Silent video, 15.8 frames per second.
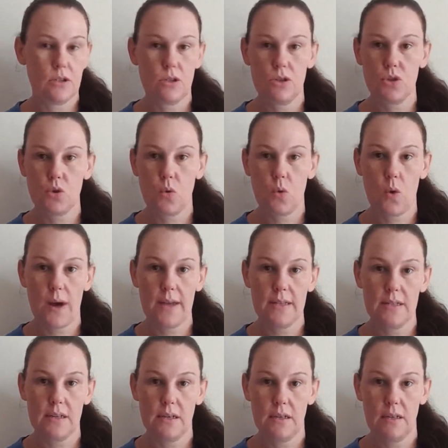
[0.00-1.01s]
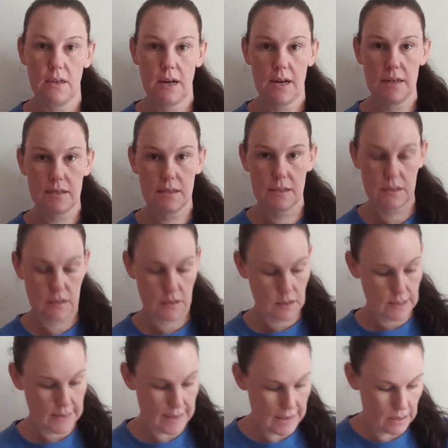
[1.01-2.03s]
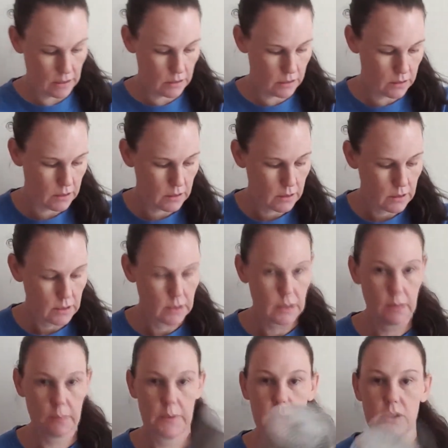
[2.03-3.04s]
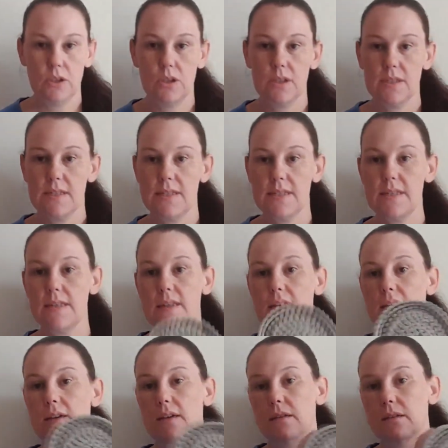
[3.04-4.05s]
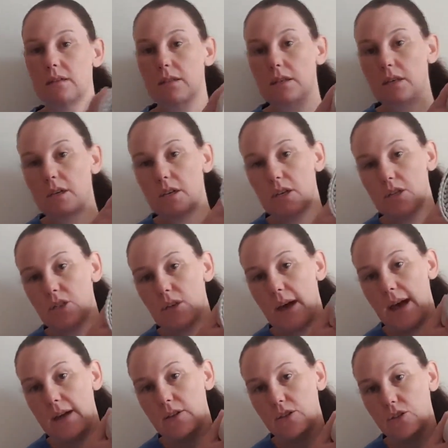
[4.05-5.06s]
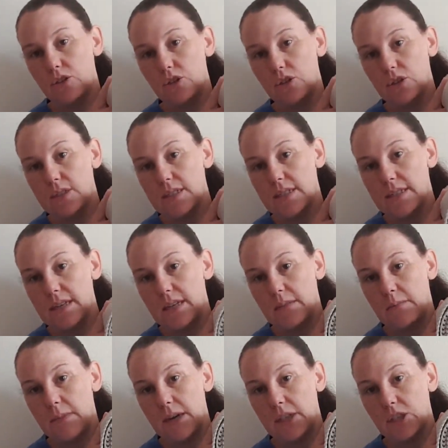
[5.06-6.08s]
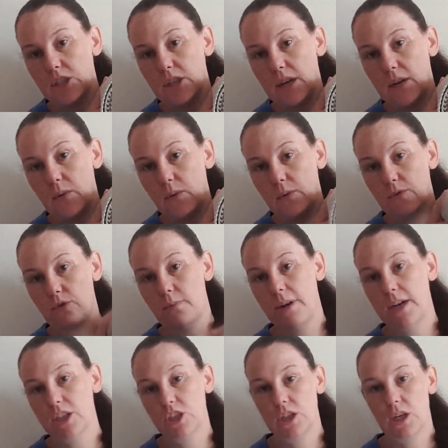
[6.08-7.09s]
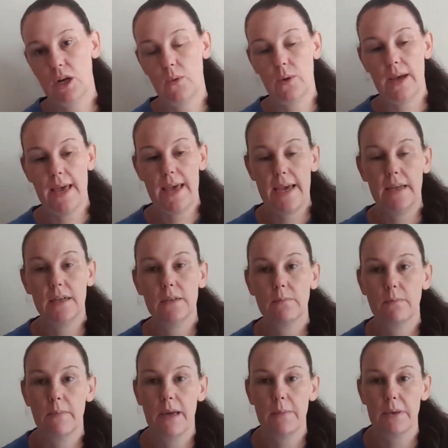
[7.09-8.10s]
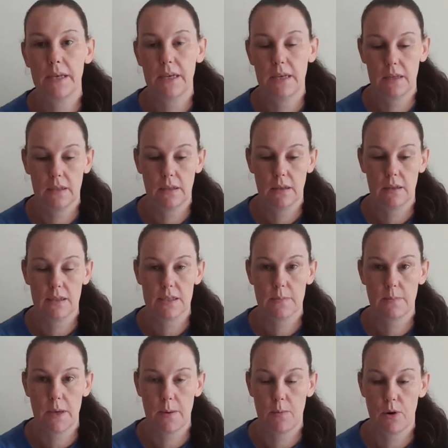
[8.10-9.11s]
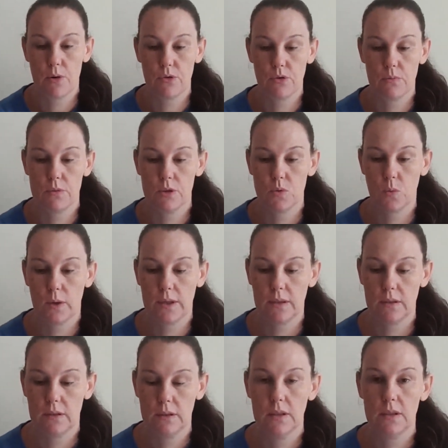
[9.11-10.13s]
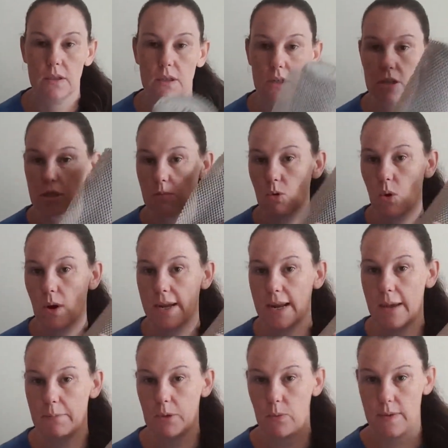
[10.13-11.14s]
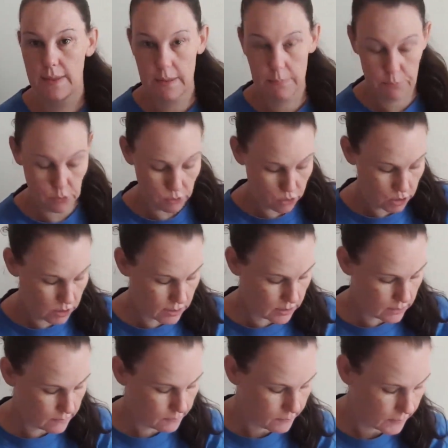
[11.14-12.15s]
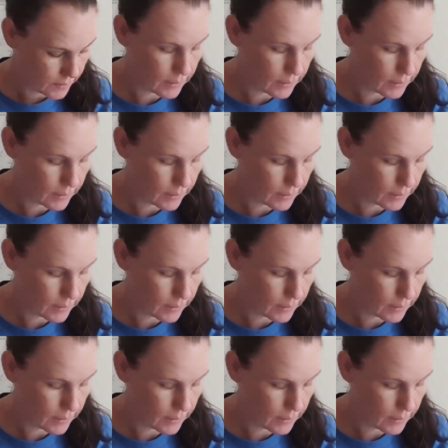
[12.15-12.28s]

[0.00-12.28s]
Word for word: So it's quite a nice length. I mean, you can see there. So I could use this in my shower, for my shower, and maybe in the spare bathroom as well. So I'm quite happy with that purchase.